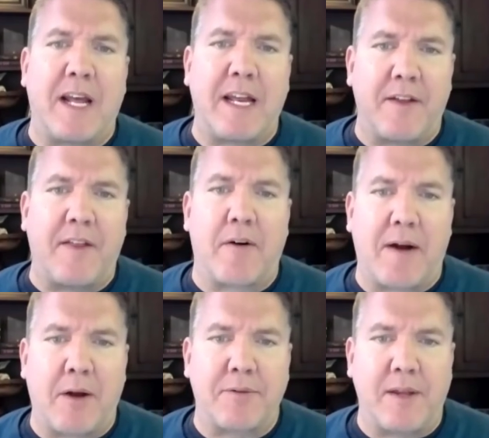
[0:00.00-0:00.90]
data that
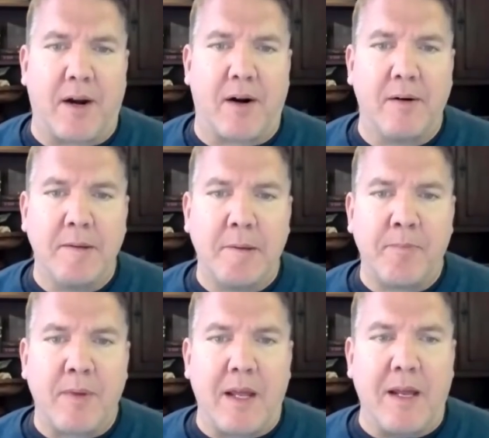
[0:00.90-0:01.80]
are out there
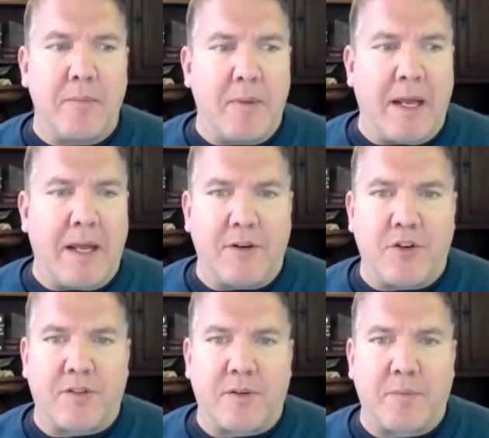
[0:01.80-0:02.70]
it it
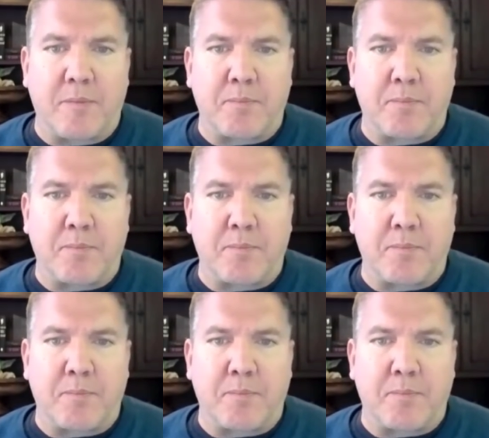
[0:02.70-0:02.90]
just